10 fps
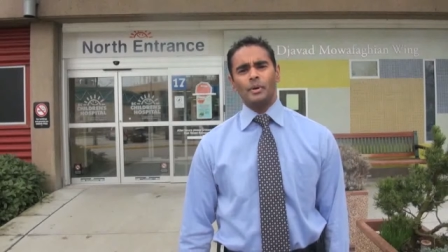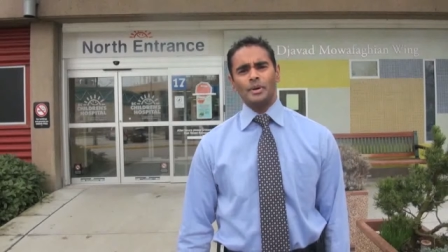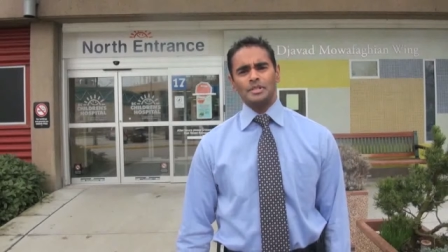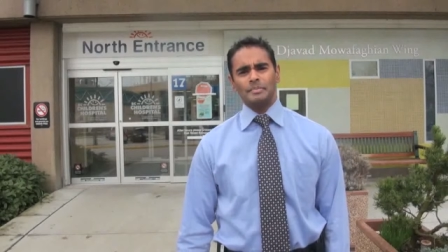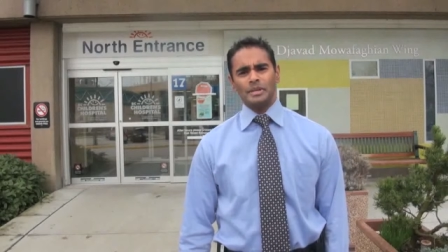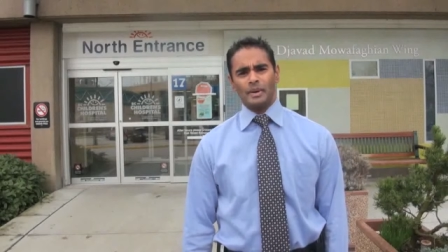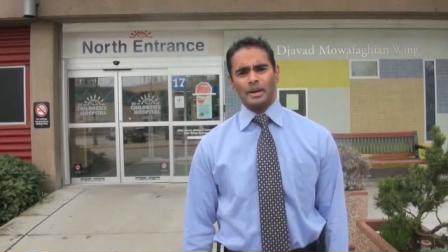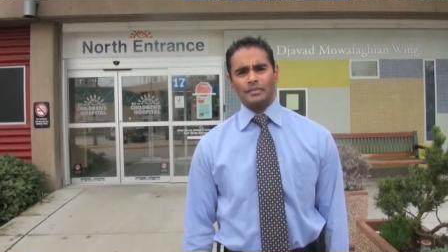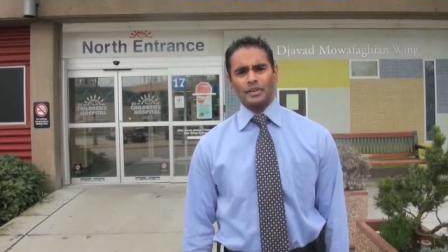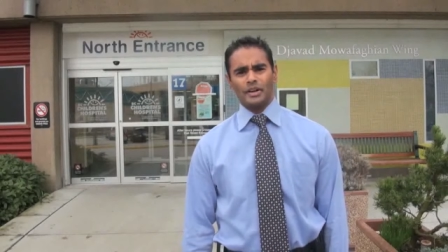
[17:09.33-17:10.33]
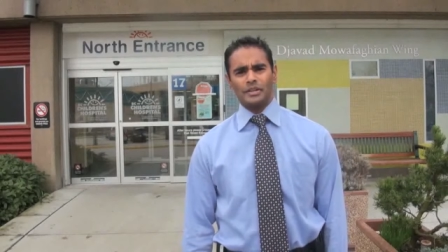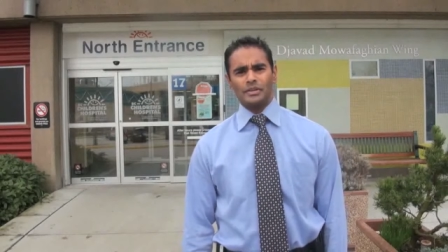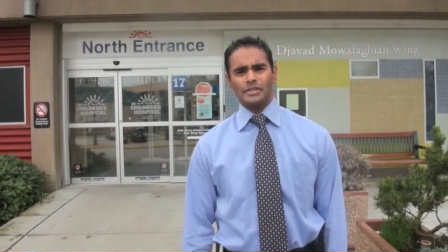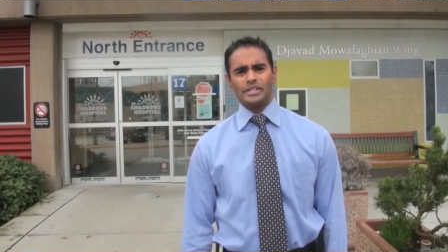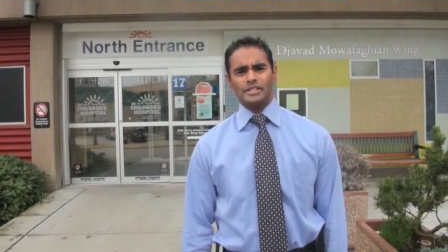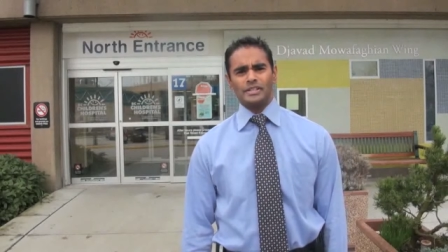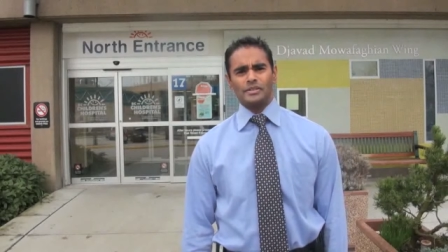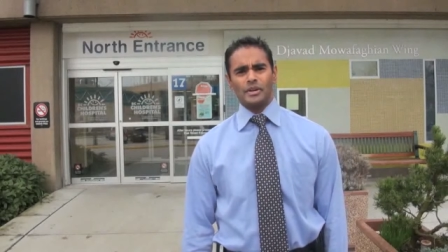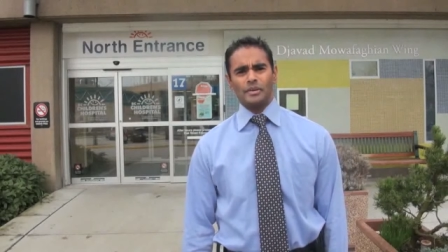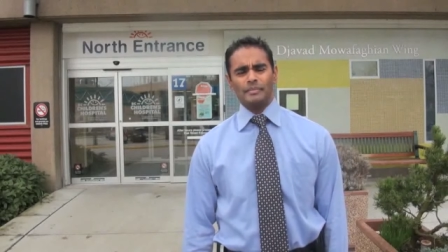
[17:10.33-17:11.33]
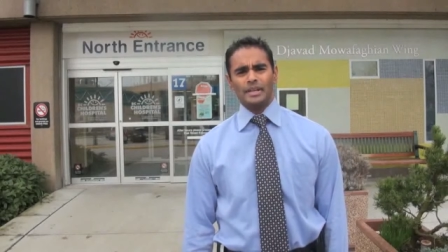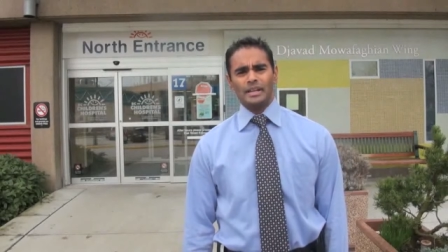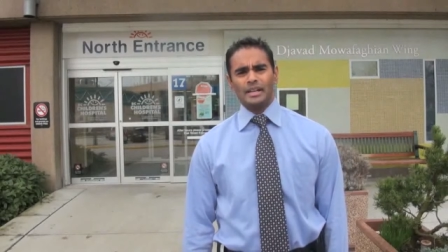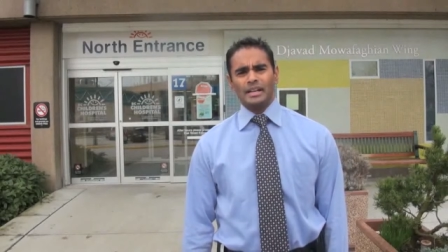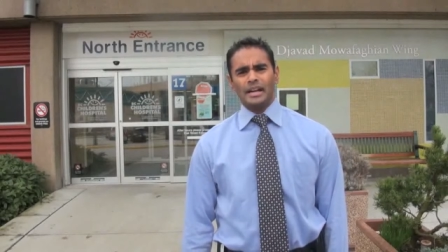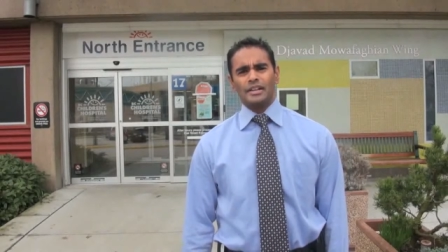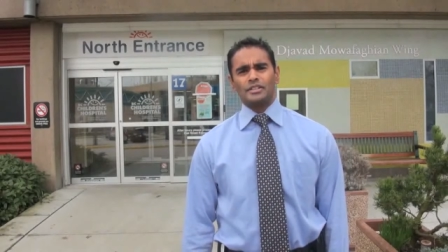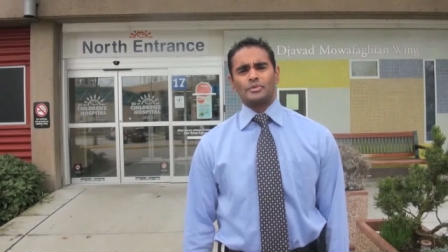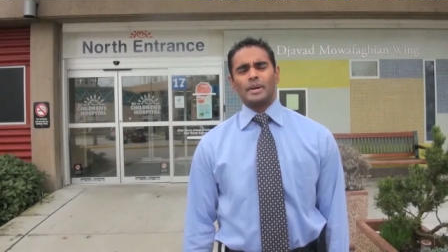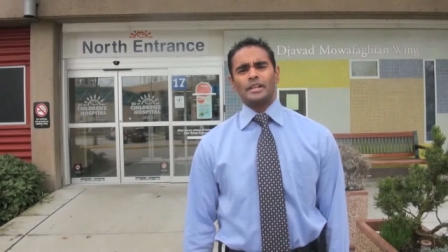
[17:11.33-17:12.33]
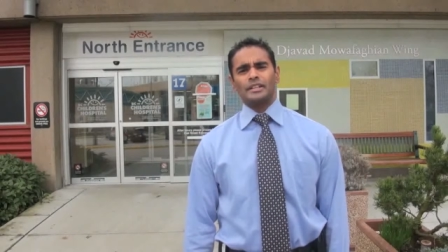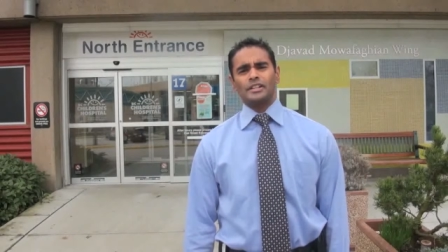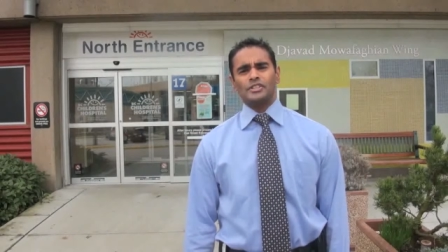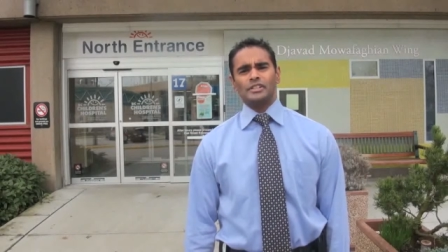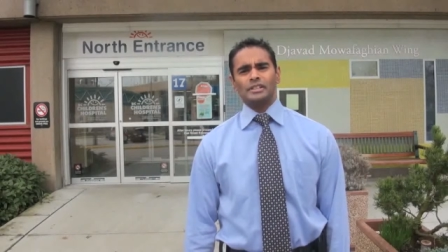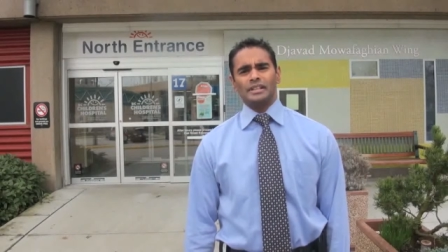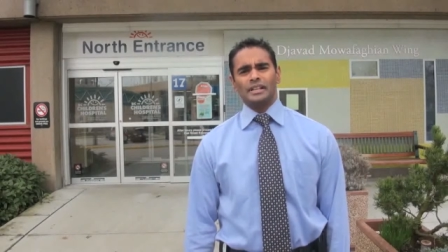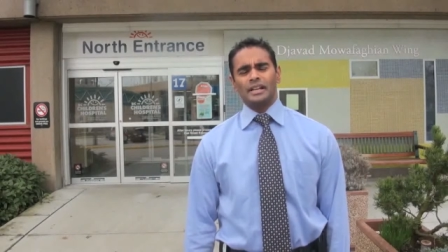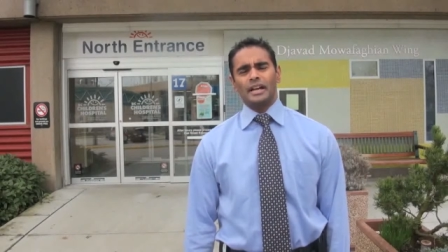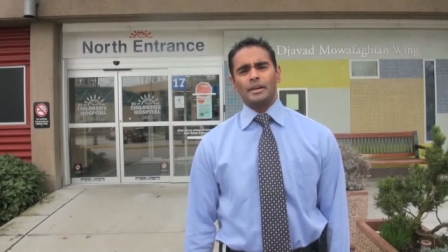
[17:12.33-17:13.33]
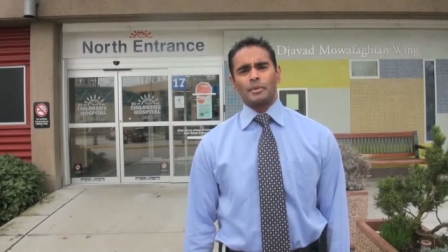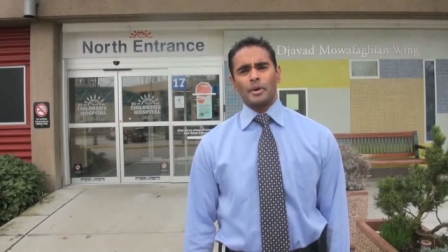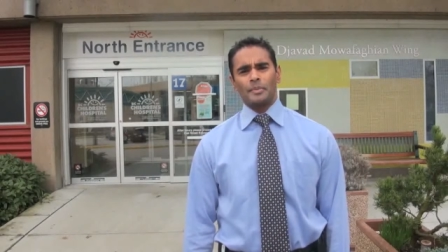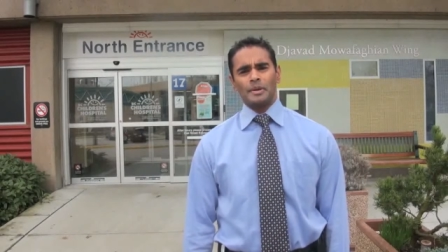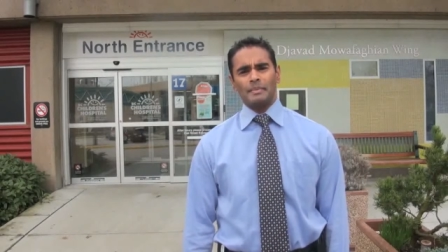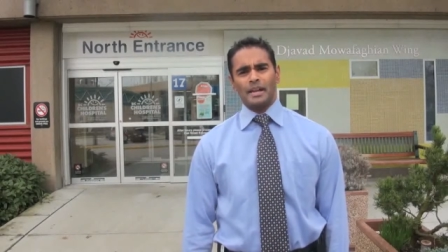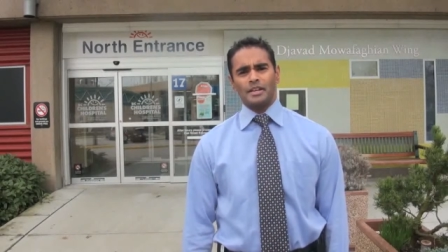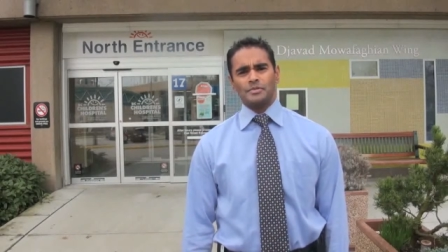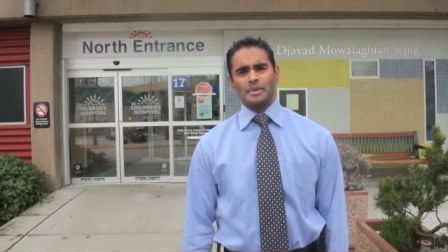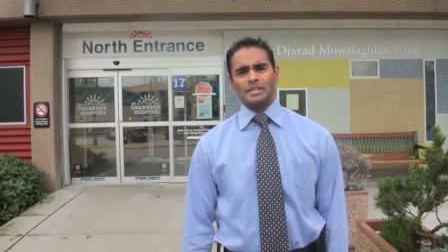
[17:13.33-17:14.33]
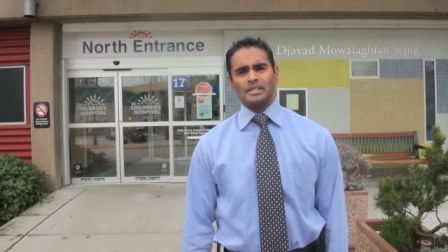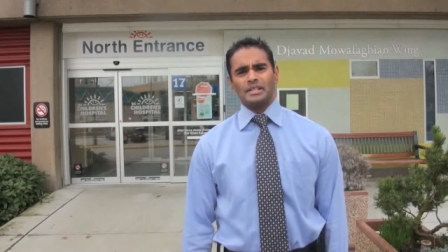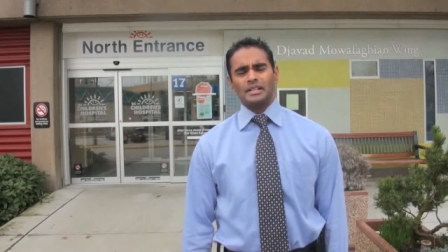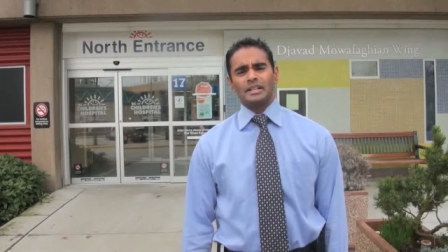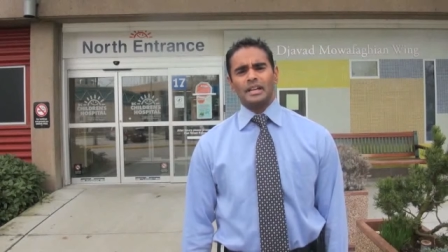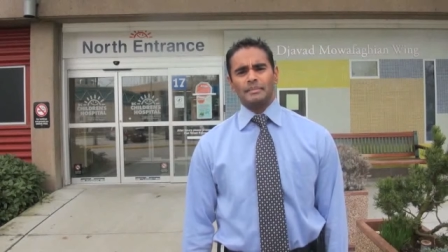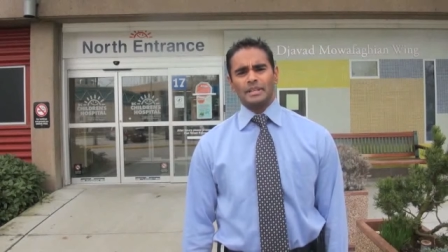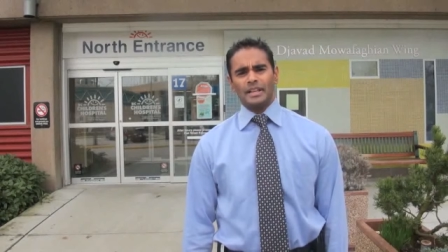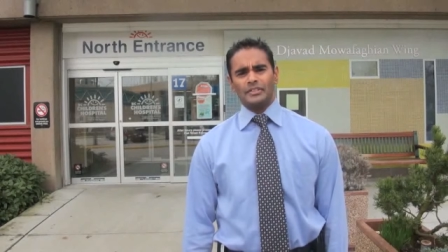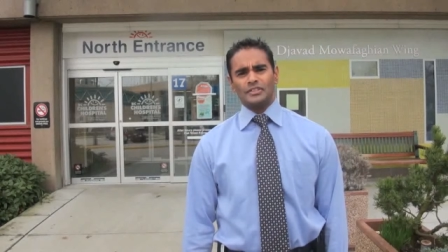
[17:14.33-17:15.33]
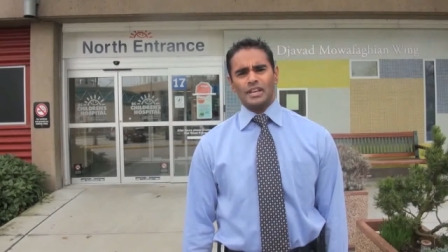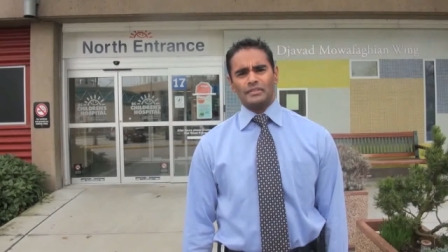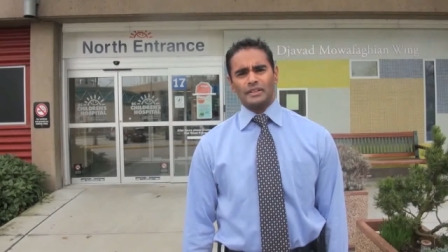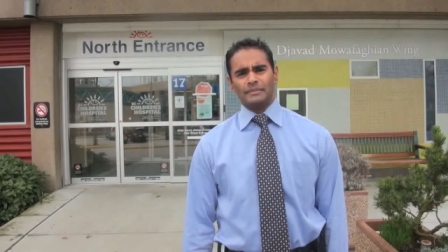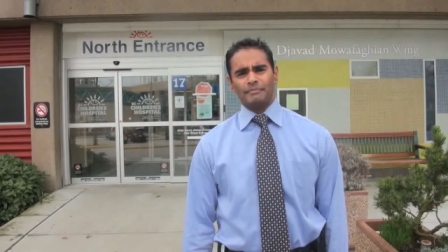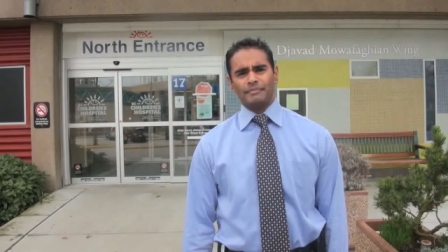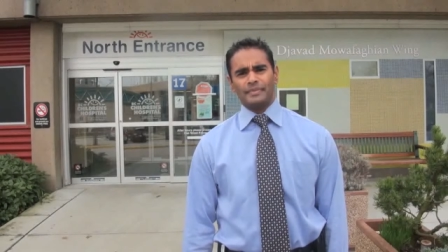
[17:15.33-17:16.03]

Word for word: is important to be aware of long QT syndrome, as recognition and appropriate management can be life-saving.